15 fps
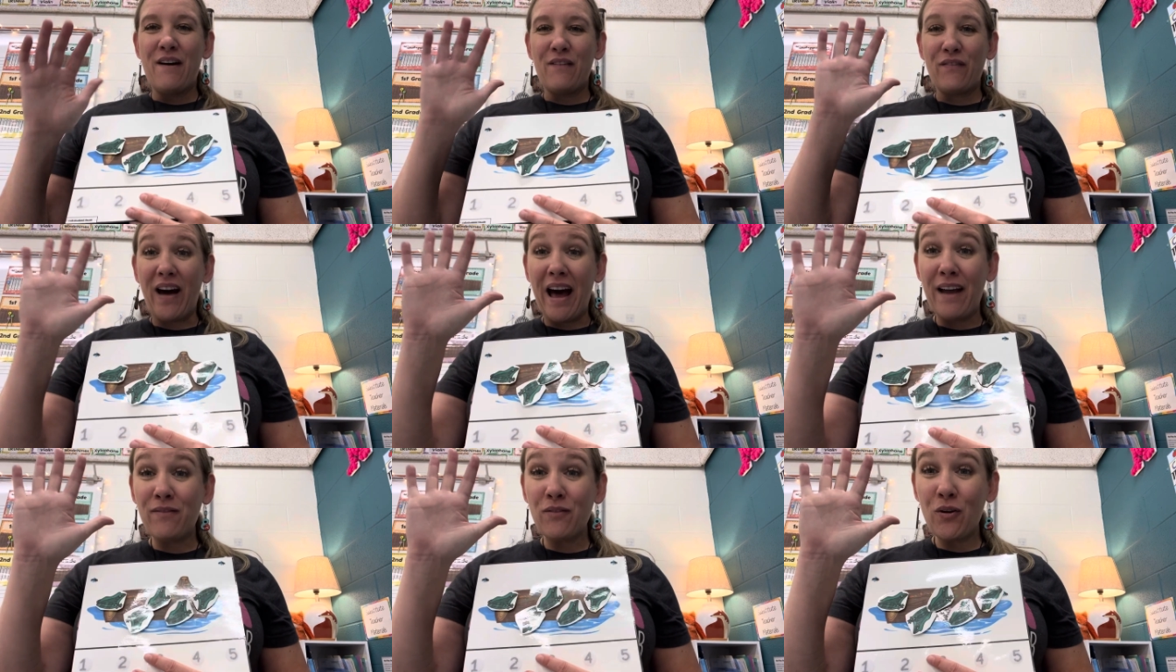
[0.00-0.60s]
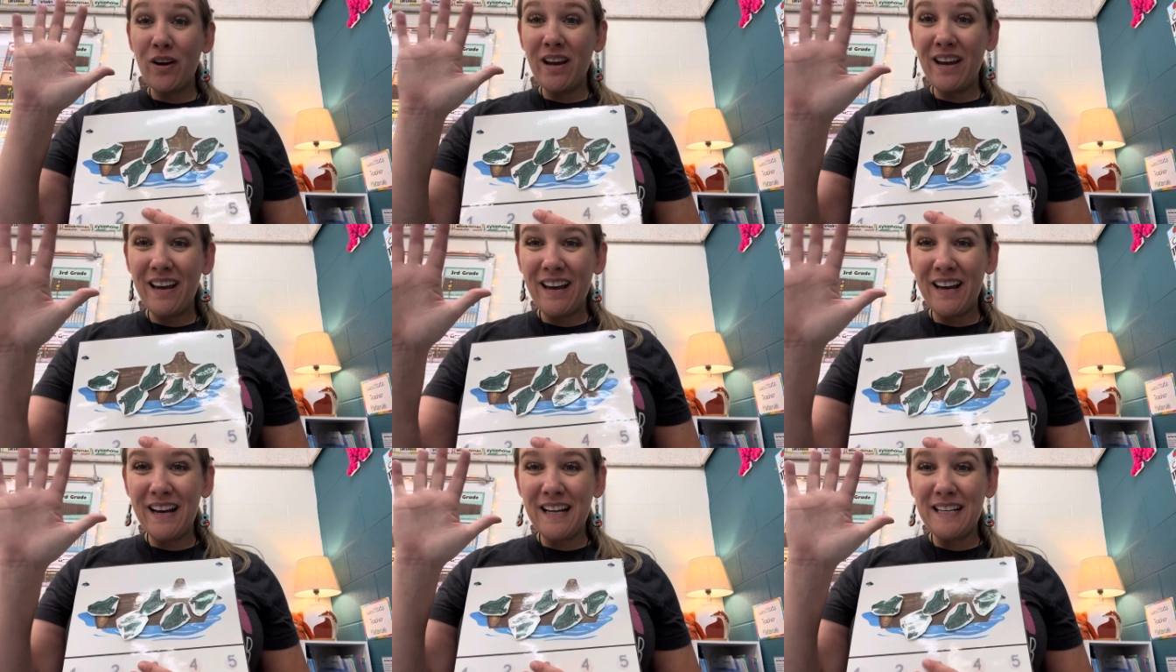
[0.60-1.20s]
Five
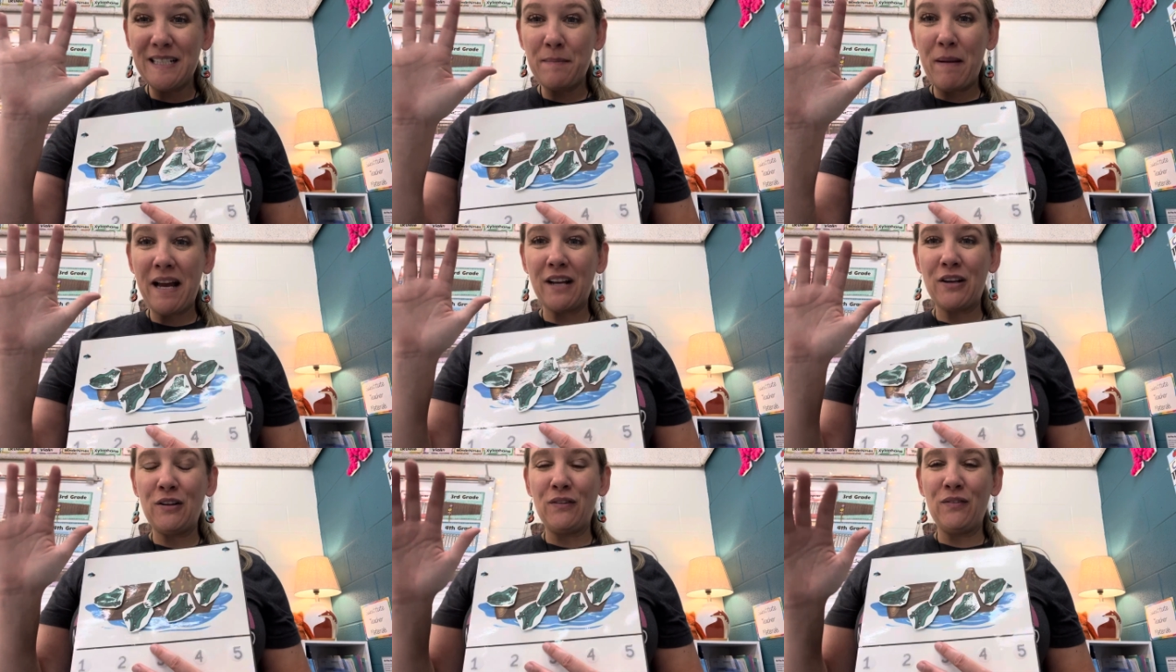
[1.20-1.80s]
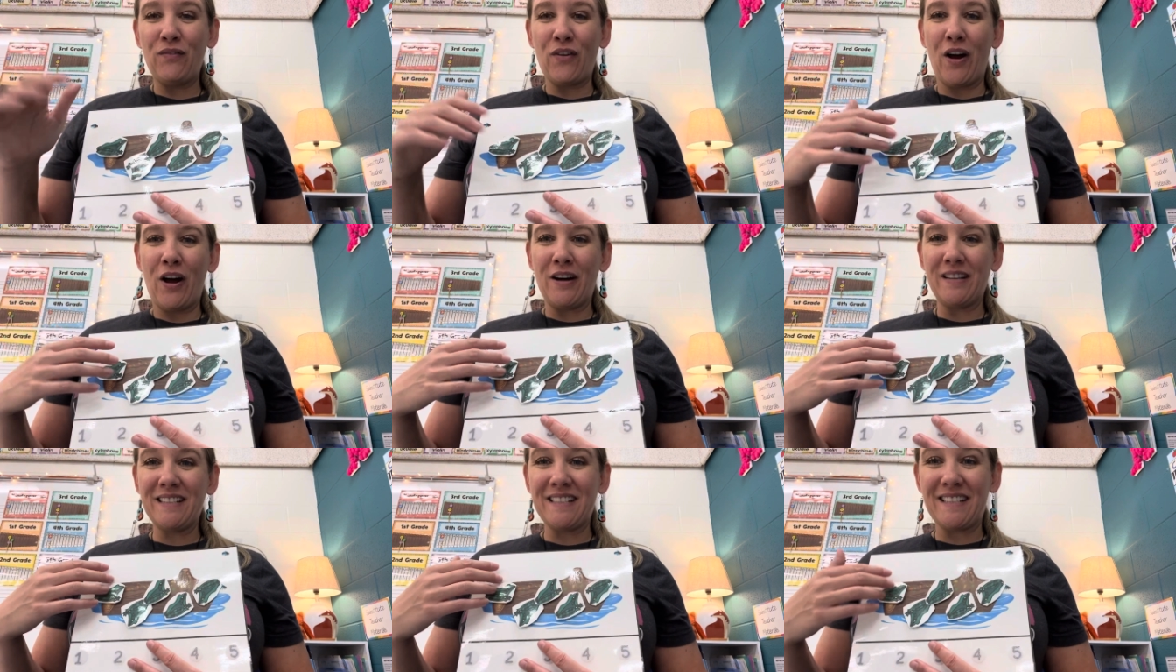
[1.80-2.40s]
green and speckled
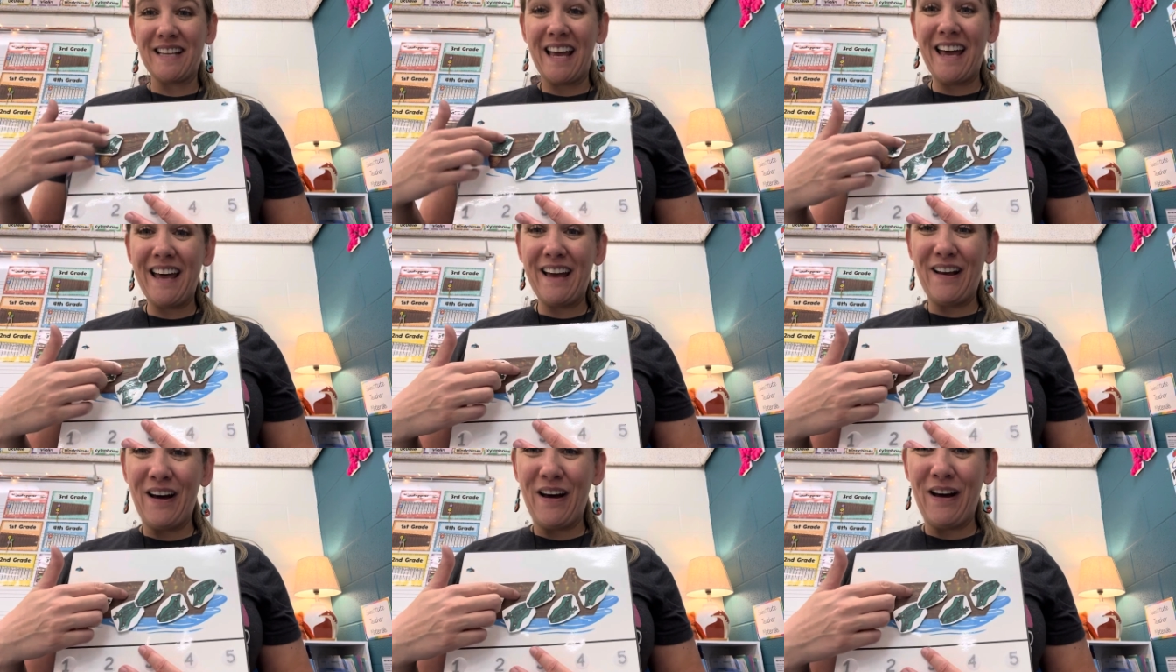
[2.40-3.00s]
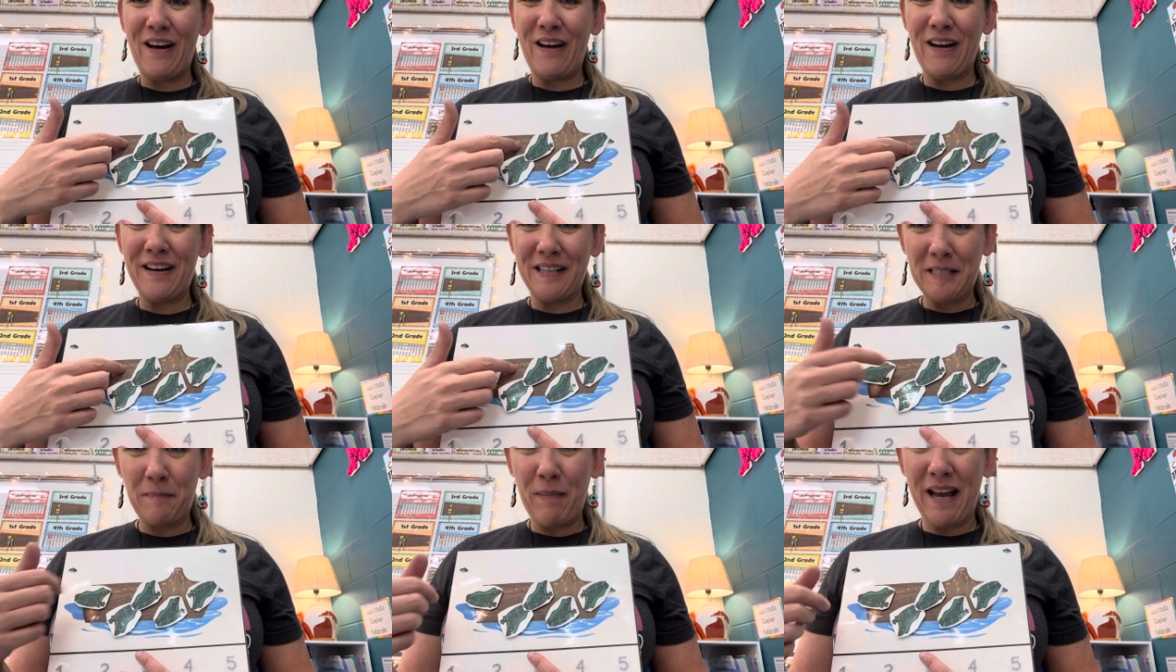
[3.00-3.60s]
frogs sat on
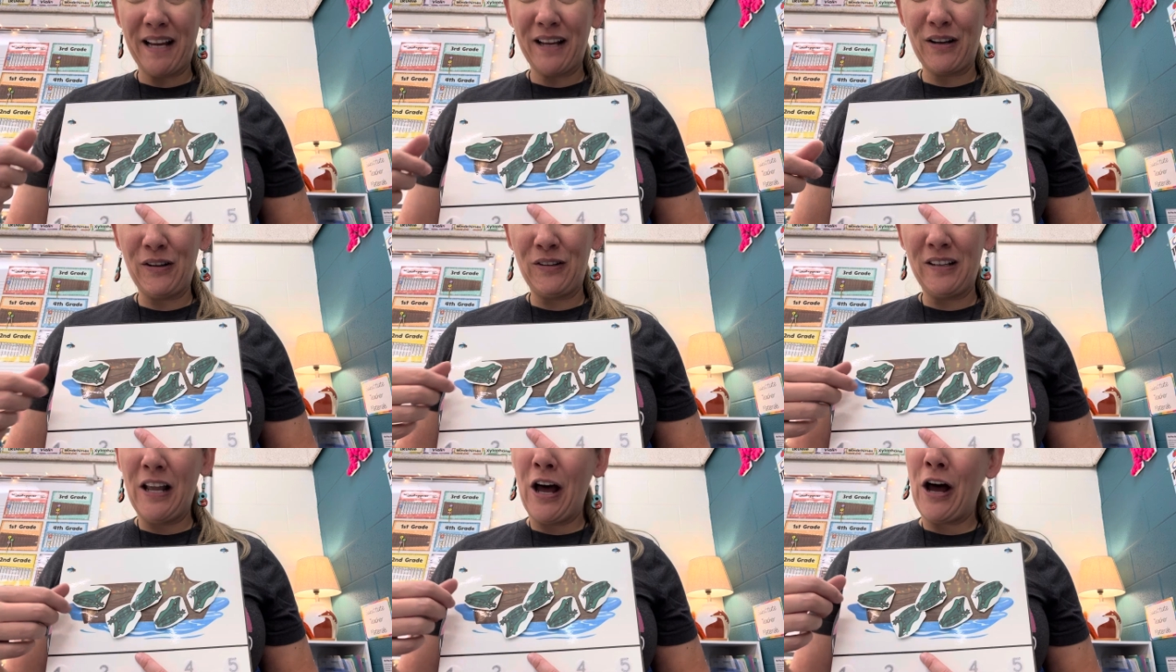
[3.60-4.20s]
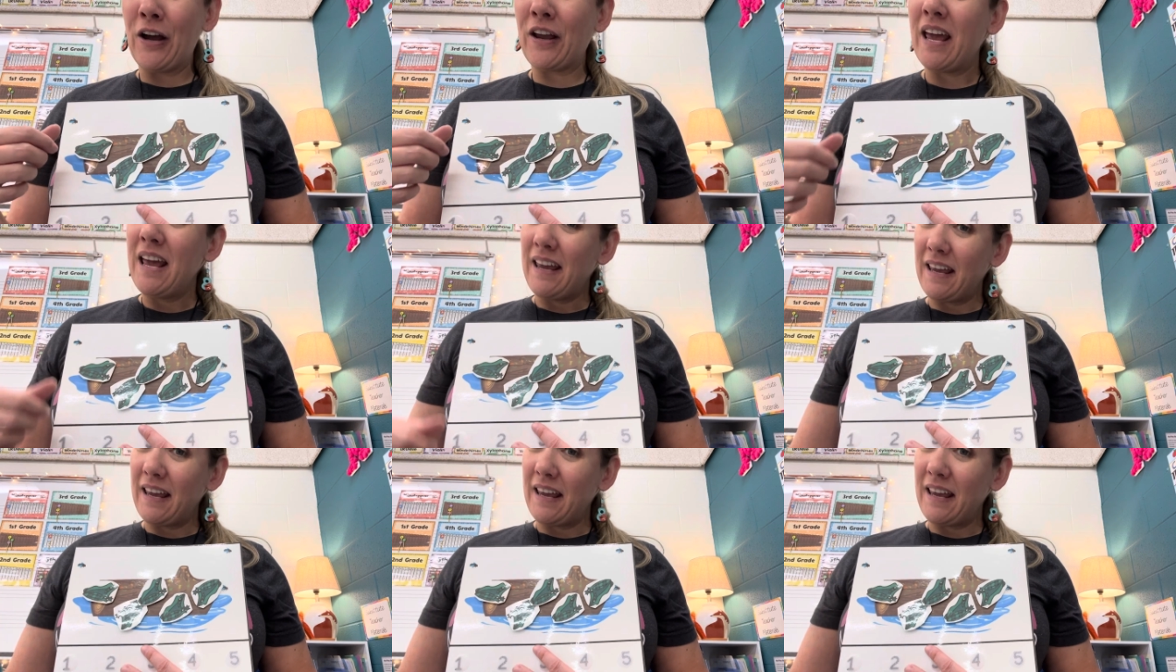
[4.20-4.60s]
a speckled log,